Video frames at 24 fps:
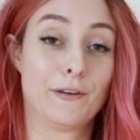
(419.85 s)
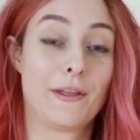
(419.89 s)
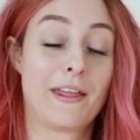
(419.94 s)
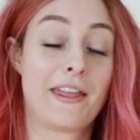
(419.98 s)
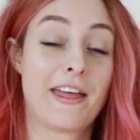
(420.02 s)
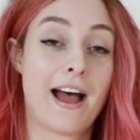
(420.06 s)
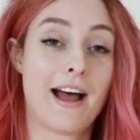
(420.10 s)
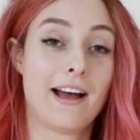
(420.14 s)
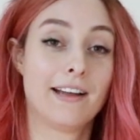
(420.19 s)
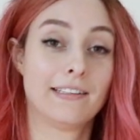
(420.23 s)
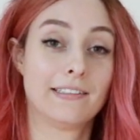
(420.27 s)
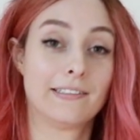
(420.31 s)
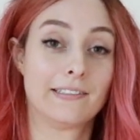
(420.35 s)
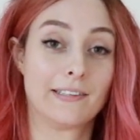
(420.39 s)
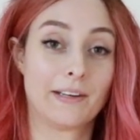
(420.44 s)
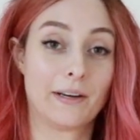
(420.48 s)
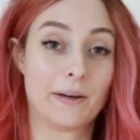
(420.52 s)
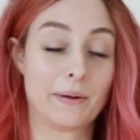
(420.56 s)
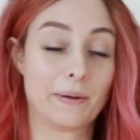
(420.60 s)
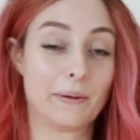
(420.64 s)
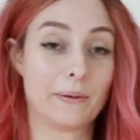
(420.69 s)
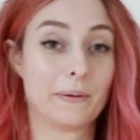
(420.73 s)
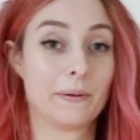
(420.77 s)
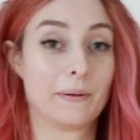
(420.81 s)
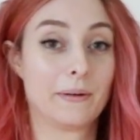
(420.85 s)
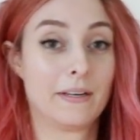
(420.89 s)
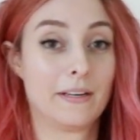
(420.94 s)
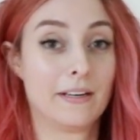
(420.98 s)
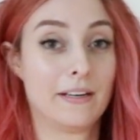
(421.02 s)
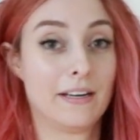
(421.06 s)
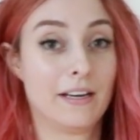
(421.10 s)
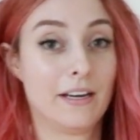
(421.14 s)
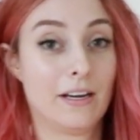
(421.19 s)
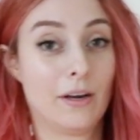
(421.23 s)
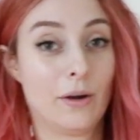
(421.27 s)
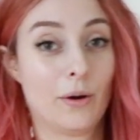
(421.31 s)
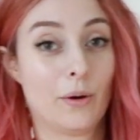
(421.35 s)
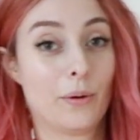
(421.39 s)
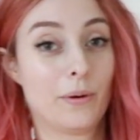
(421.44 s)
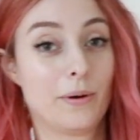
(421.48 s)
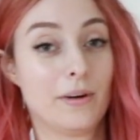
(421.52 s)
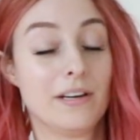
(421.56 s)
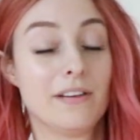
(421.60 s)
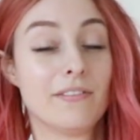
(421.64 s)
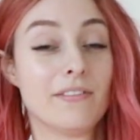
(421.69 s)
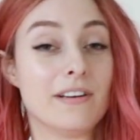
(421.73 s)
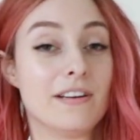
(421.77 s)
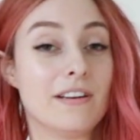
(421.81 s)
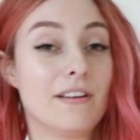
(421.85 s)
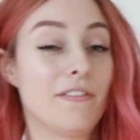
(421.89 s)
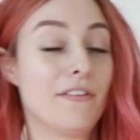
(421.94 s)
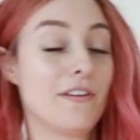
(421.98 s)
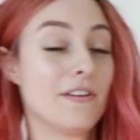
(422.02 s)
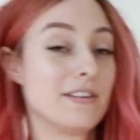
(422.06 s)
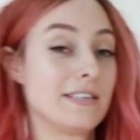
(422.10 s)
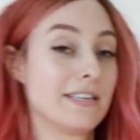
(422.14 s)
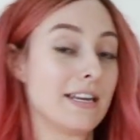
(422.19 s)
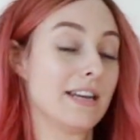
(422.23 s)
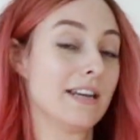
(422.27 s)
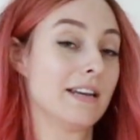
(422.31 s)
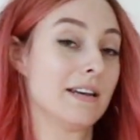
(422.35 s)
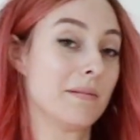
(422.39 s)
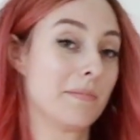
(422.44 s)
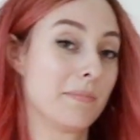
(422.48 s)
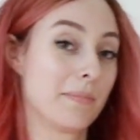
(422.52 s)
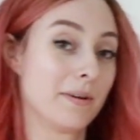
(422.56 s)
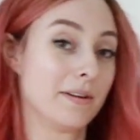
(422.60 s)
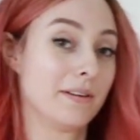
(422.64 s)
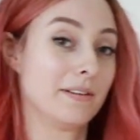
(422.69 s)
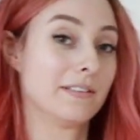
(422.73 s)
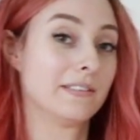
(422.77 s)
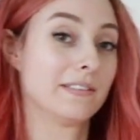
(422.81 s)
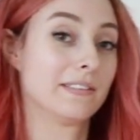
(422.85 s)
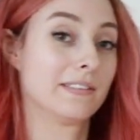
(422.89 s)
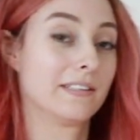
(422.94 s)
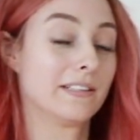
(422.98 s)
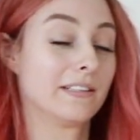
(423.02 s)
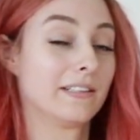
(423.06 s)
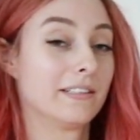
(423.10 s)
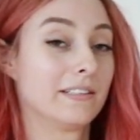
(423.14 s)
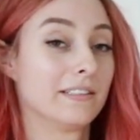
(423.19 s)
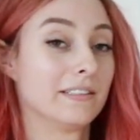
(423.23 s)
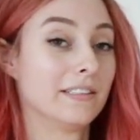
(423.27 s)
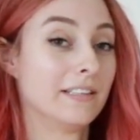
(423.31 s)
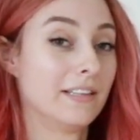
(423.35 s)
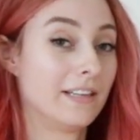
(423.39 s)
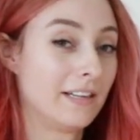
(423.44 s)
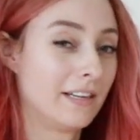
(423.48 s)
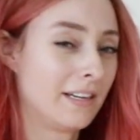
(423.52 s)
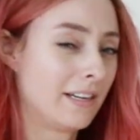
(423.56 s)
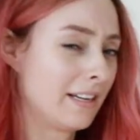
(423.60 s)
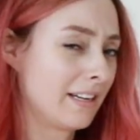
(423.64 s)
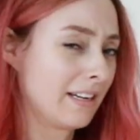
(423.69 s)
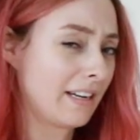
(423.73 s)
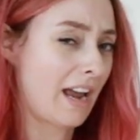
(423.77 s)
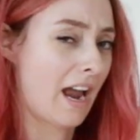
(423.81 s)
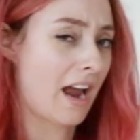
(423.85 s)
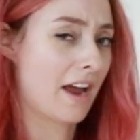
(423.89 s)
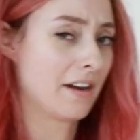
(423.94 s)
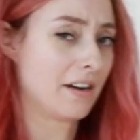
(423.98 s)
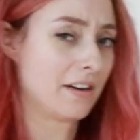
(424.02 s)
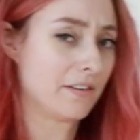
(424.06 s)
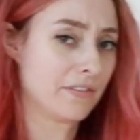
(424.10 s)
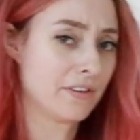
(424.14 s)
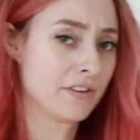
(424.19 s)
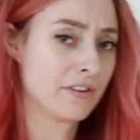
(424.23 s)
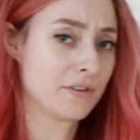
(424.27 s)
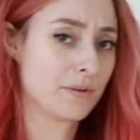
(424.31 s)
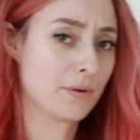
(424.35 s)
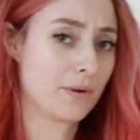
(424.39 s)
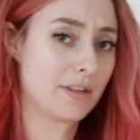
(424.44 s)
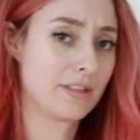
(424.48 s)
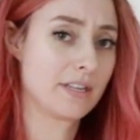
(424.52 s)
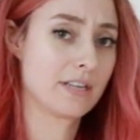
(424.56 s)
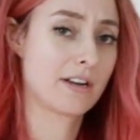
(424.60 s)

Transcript: you thought so, or even if you didn't, but you still kind of enjoyed